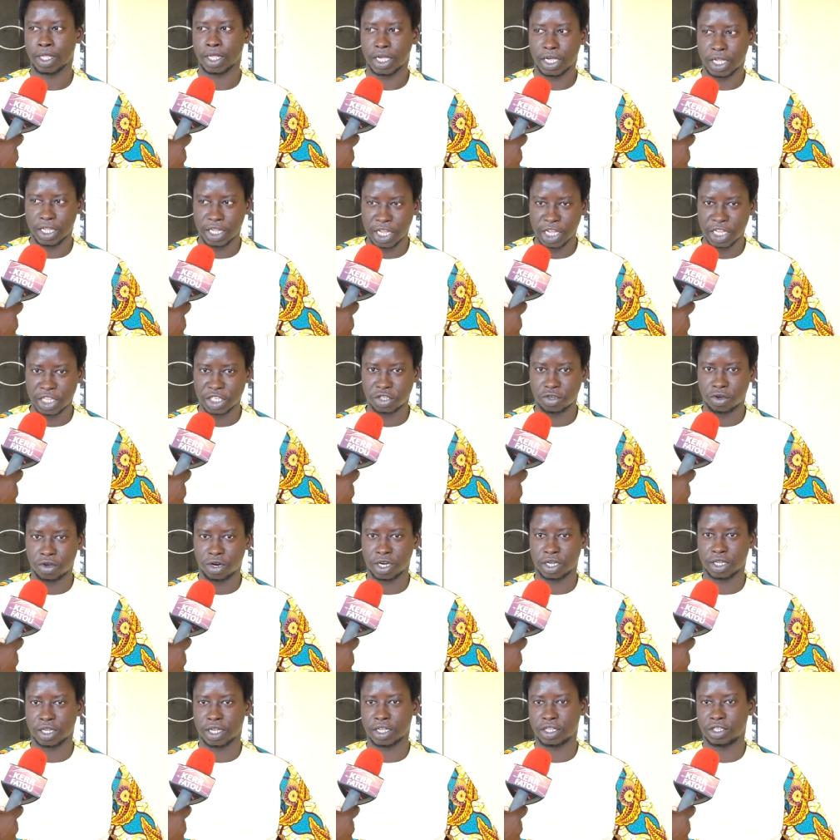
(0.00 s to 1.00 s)
in
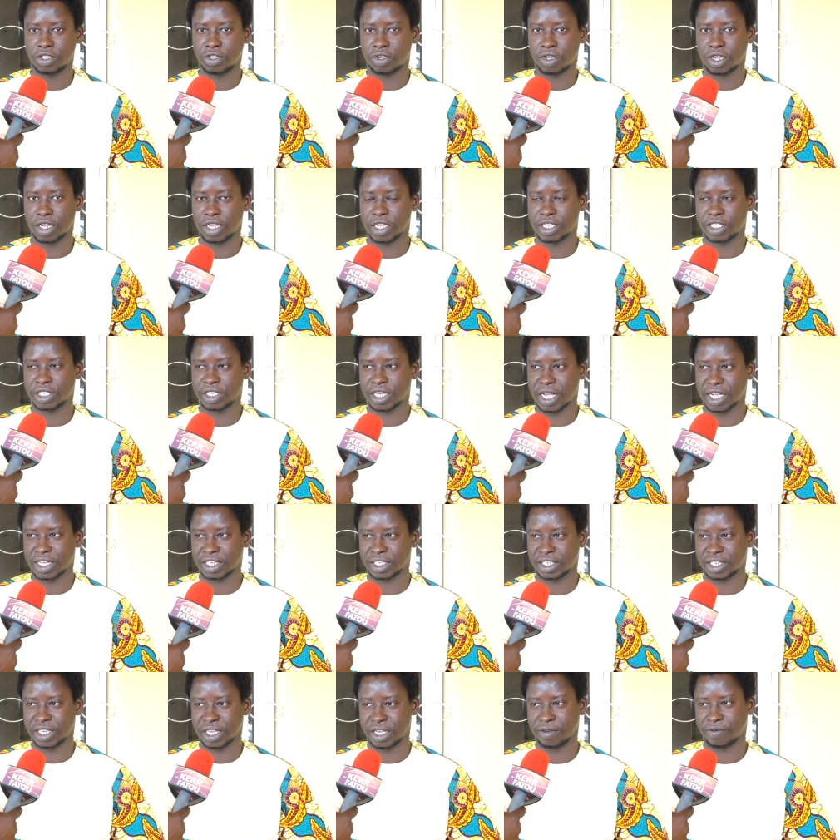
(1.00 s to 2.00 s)
ensuring that journalists are
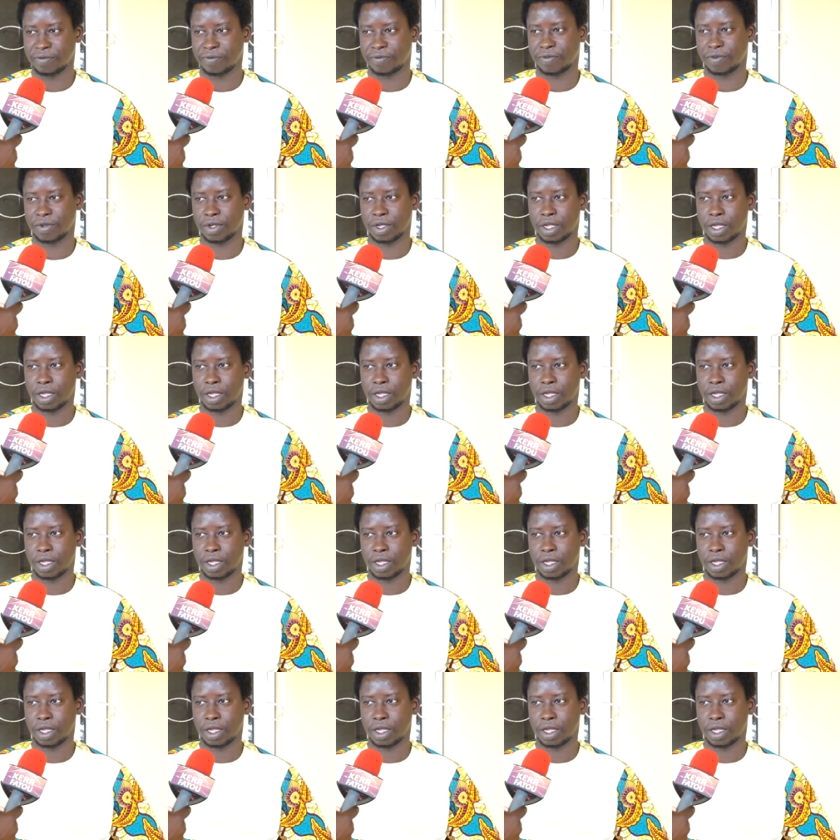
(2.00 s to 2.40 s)
safe